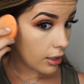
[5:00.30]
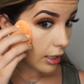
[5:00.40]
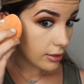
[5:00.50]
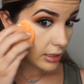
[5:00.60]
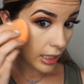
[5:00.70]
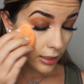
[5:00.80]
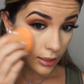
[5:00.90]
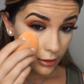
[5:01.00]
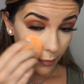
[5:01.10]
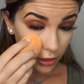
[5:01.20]
as tightened
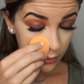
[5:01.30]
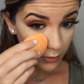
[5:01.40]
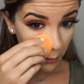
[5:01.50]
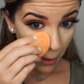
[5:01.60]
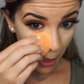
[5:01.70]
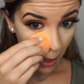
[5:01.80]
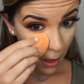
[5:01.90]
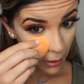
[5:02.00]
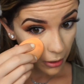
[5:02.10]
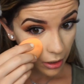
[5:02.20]
as possible.
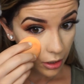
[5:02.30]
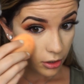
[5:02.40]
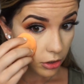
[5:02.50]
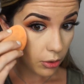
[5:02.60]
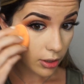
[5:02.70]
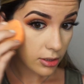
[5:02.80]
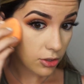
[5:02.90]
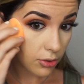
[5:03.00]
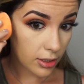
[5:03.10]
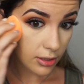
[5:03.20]
You don't want it to
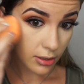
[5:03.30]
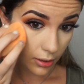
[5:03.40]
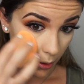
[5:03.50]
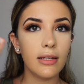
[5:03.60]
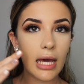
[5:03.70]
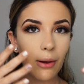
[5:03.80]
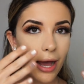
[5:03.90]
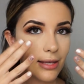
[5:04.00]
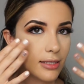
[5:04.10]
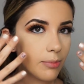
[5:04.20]
crease. Now,
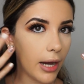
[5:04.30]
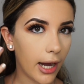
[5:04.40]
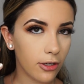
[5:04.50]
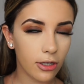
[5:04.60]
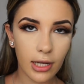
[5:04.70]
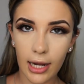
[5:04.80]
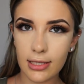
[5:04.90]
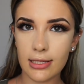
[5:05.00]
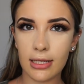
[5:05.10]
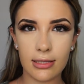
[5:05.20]
as the powder kind
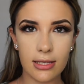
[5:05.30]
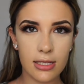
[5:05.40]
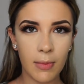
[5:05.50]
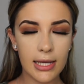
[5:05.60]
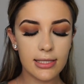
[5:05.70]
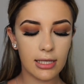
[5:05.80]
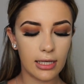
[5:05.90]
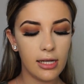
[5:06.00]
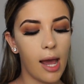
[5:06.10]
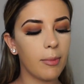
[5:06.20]
of sinks into my
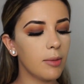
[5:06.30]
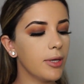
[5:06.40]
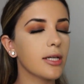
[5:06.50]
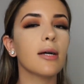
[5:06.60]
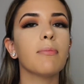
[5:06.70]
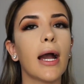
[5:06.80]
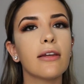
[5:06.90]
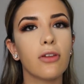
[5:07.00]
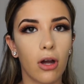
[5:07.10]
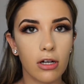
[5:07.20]
skin, I'm going to pick up my
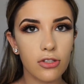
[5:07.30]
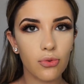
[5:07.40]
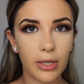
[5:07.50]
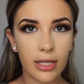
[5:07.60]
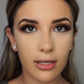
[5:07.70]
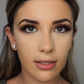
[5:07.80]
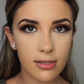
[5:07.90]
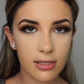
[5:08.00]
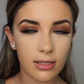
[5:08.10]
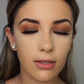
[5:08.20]
Nars Radiant
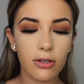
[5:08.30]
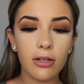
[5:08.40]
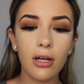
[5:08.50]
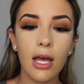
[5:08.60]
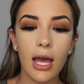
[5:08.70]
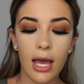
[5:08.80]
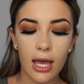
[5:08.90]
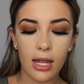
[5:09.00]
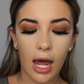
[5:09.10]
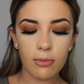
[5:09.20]
Concealer,
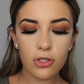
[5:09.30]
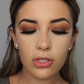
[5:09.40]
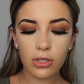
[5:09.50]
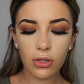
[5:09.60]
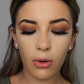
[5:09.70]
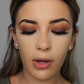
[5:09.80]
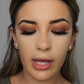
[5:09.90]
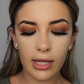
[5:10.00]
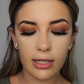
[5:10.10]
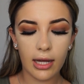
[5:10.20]
and I'm just going to go
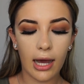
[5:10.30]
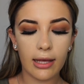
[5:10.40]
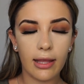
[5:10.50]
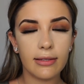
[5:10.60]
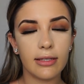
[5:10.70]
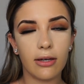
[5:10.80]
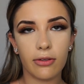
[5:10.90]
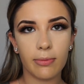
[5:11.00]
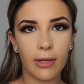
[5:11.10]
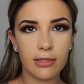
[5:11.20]
ahead and highlight the
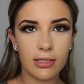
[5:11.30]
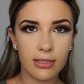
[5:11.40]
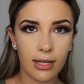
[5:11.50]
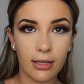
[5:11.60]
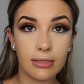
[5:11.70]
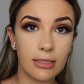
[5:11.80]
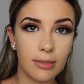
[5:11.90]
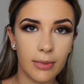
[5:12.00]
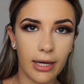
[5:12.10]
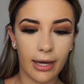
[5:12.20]
other places that need
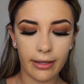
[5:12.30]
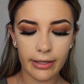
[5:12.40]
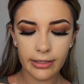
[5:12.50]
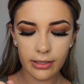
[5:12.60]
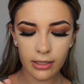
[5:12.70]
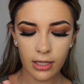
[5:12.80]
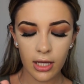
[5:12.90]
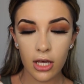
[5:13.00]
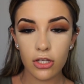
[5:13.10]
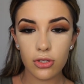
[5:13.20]
to be highlighted.
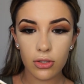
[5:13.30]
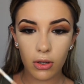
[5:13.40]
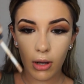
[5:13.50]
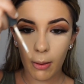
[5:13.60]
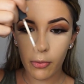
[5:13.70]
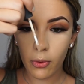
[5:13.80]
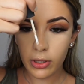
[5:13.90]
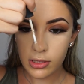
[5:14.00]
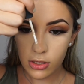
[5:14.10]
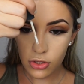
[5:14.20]
So I'm
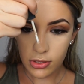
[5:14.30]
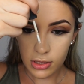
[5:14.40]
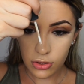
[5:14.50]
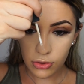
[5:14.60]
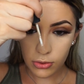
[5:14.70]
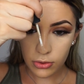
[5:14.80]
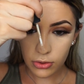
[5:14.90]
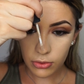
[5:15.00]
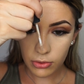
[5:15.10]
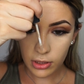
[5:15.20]
going to just do
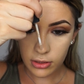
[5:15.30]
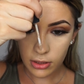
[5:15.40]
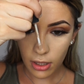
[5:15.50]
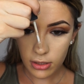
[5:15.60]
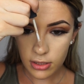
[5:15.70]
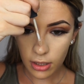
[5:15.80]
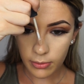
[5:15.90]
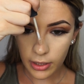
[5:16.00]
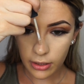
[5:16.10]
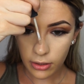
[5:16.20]
3 dots on
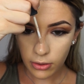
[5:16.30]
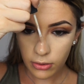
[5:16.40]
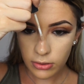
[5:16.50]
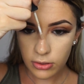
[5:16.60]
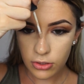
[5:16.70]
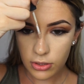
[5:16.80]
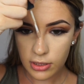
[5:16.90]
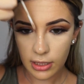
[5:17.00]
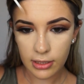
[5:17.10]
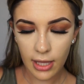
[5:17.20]
my nose,
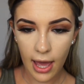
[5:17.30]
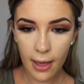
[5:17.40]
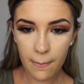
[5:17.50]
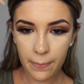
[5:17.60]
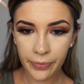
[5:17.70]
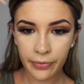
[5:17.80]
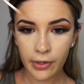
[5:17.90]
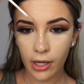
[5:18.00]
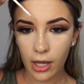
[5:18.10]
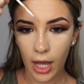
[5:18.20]
just like that.
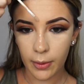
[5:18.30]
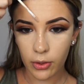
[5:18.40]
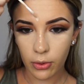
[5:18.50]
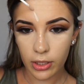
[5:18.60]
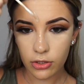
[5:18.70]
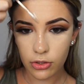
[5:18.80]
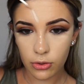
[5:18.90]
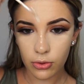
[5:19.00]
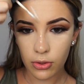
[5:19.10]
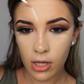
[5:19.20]
I'm going
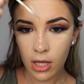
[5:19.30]
to